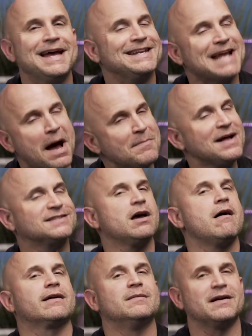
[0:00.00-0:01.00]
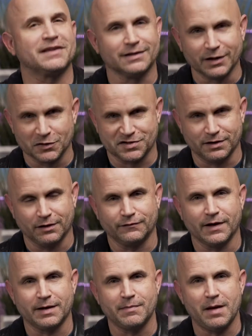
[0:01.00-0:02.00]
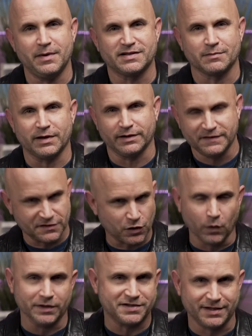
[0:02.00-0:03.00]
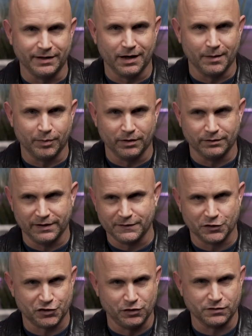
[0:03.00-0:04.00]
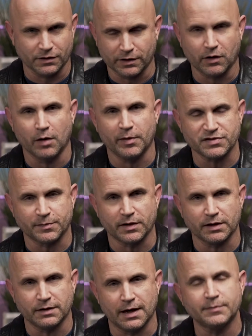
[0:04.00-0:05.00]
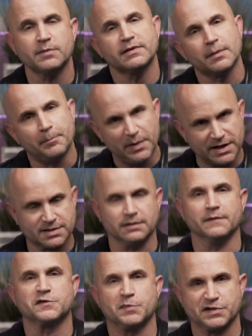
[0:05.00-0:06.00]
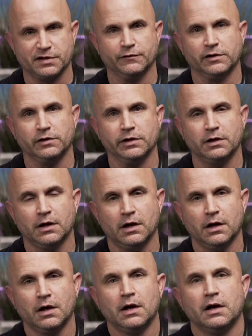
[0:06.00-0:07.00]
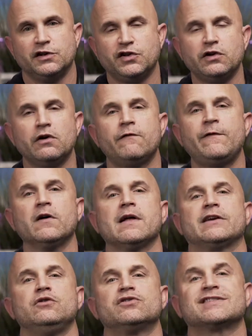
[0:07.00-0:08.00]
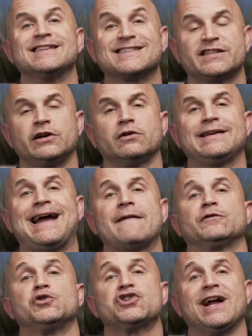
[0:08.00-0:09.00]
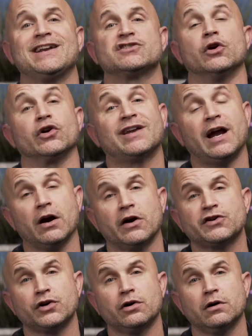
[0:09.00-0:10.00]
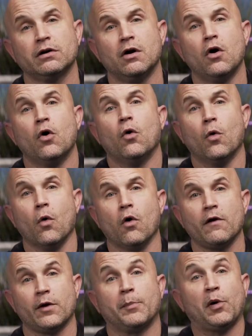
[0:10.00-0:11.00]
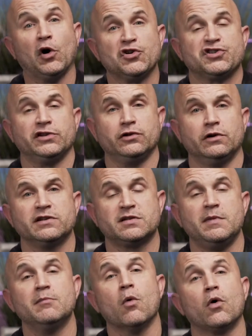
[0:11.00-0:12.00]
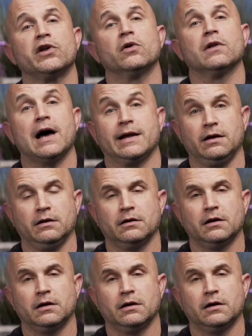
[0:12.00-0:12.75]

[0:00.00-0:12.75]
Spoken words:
Now, I'm not talking about the little stuff, like maybe someone leaves a toilet seat up or leaves their shoes on the carpet or something like that. I'm talking about the big stuff specifically. Do you feel like you sincerely have to change their character or their personhood to be more to your liking?